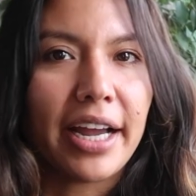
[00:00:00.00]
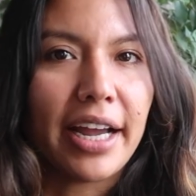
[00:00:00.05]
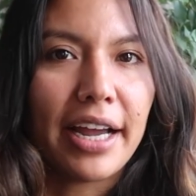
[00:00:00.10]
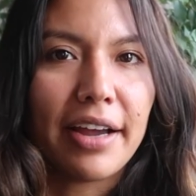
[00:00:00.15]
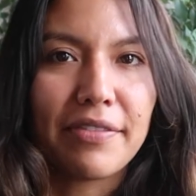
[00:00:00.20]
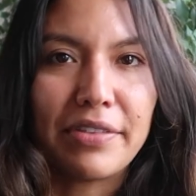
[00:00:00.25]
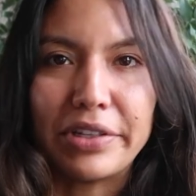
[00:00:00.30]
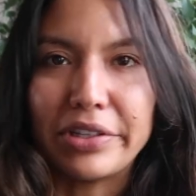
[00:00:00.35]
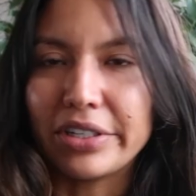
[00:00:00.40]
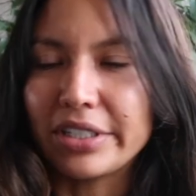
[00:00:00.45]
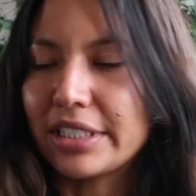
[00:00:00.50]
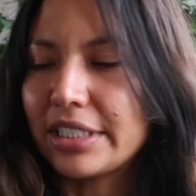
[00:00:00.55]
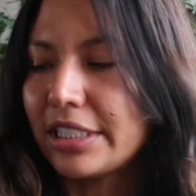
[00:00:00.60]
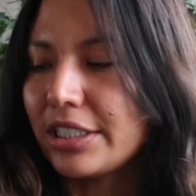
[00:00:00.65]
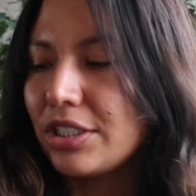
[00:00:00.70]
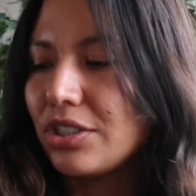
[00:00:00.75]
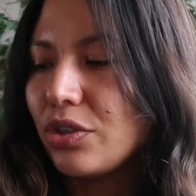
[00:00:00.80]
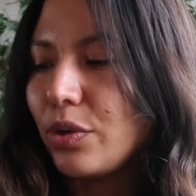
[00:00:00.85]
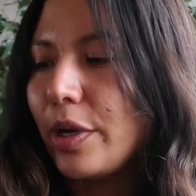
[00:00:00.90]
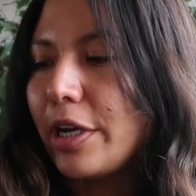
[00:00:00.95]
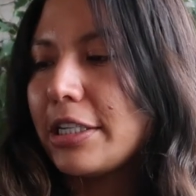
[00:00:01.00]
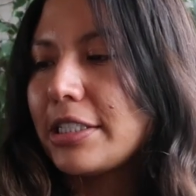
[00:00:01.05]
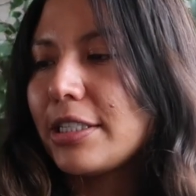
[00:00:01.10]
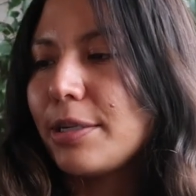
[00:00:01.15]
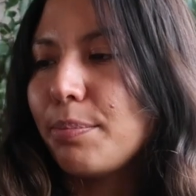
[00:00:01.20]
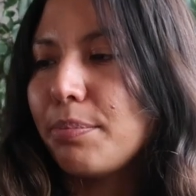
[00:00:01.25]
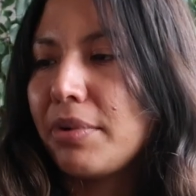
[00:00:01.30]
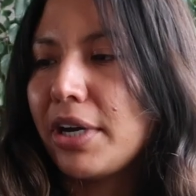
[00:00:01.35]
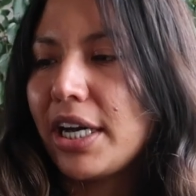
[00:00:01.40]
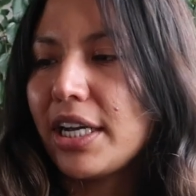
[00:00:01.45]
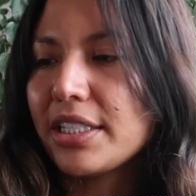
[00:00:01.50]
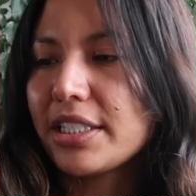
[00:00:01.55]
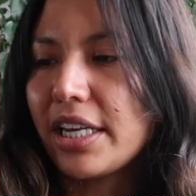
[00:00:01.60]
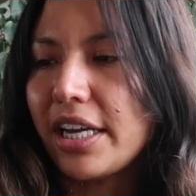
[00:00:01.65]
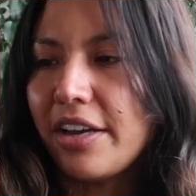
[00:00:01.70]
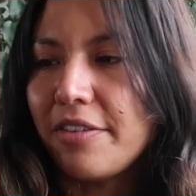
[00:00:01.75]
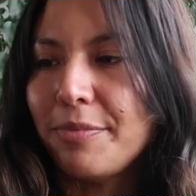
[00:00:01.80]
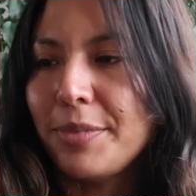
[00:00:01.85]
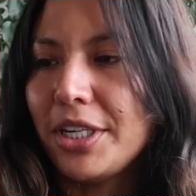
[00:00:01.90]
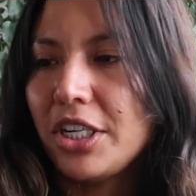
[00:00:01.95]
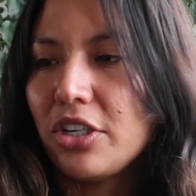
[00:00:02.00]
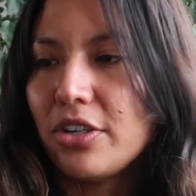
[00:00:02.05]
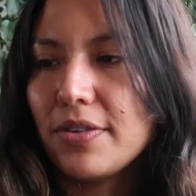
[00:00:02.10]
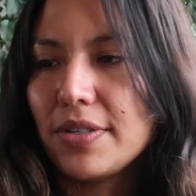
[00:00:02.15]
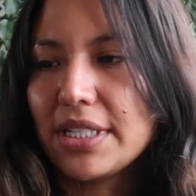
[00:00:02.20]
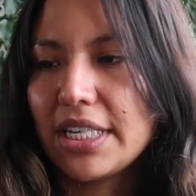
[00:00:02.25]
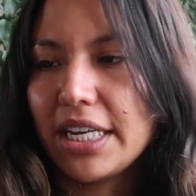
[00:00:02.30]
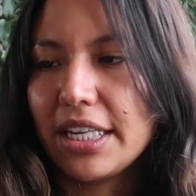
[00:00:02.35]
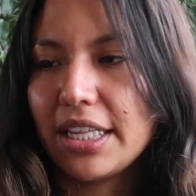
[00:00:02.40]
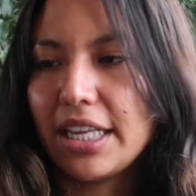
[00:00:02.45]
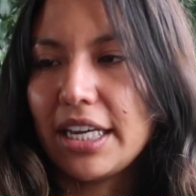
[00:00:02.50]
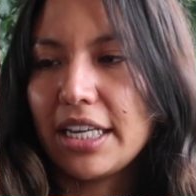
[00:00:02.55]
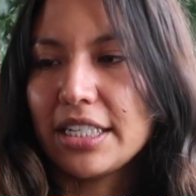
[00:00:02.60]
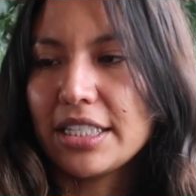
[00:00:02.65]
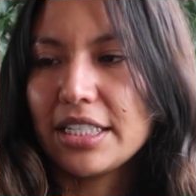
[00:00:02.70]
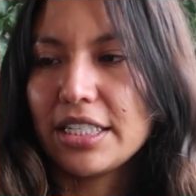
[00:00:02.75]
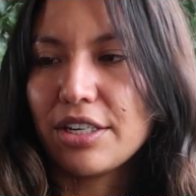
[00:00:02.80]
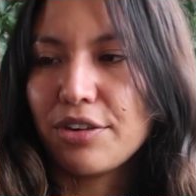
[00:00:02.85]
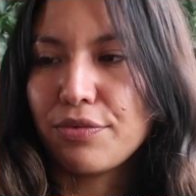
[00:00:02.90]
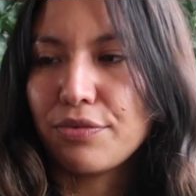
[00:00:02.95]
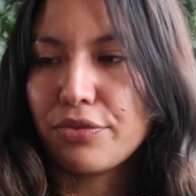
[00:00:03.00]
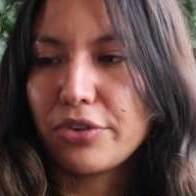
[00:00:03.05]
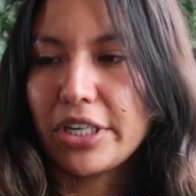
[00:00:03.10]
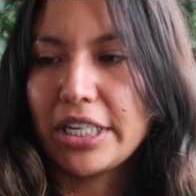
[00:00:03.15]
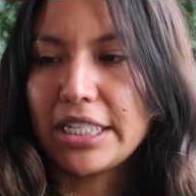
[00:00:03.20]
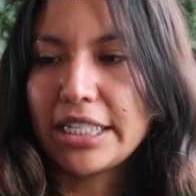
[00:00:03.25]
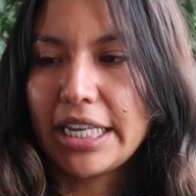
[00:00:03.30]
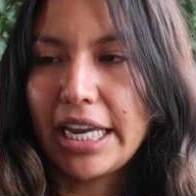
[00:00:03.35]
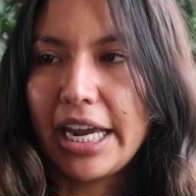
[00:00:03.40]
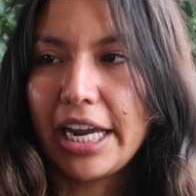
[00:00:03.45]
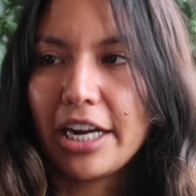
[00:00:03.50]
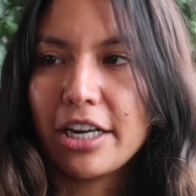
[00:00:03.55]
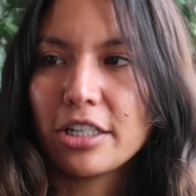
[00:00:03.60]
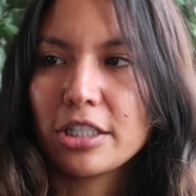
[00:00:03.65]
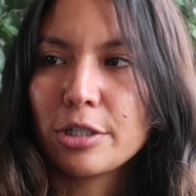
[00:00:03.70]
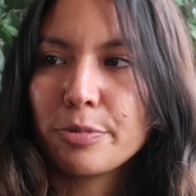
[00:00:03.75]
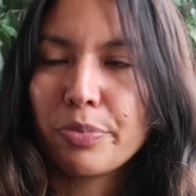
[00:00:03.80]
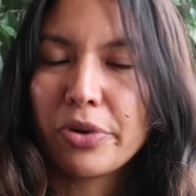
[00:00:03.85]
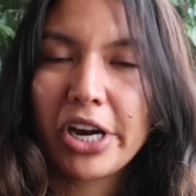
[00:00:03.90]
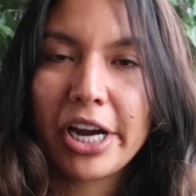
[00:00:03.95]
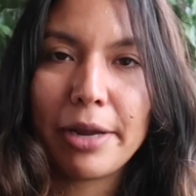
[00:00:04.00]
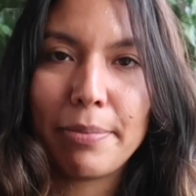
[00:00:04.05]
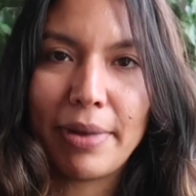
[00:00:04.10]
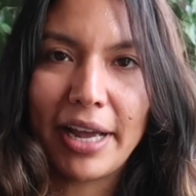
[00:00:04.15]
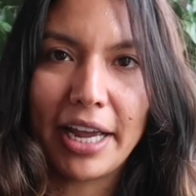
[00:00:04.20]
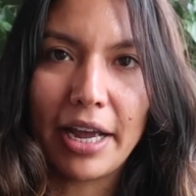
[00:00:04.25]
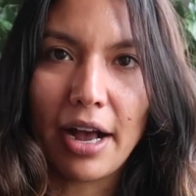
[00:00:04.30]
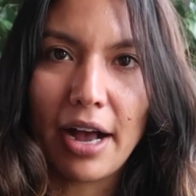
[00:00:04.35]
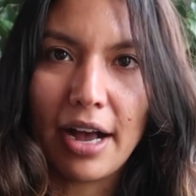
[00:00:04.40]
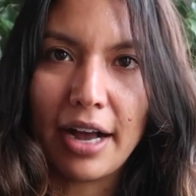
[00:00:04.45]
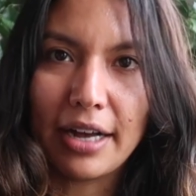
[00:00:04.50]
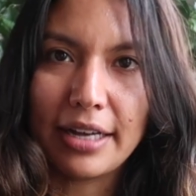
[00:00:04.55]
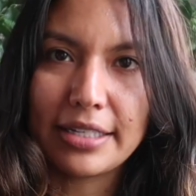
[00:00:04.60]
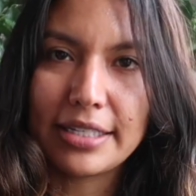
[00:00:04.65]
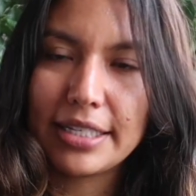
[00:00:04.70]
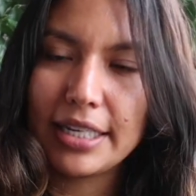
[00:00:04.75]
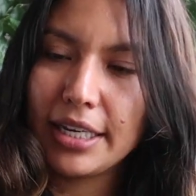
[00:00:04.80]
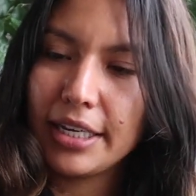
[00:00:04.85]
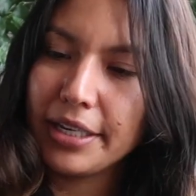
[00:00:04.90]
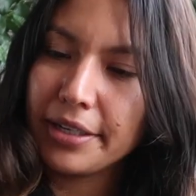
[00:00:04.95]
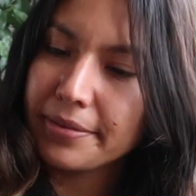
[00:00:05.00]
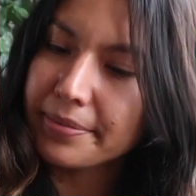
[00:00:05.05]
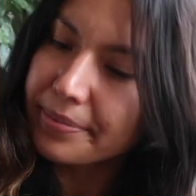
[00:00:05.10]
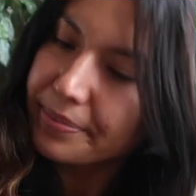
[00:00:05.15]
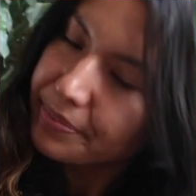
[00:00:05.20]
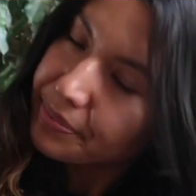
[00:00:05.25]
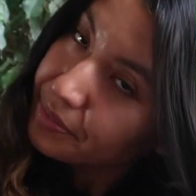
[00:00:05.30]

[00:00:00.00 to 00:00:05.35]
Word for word: I haven't looked into it, but I've been using the Instant Freeze Hairspray by Aussie.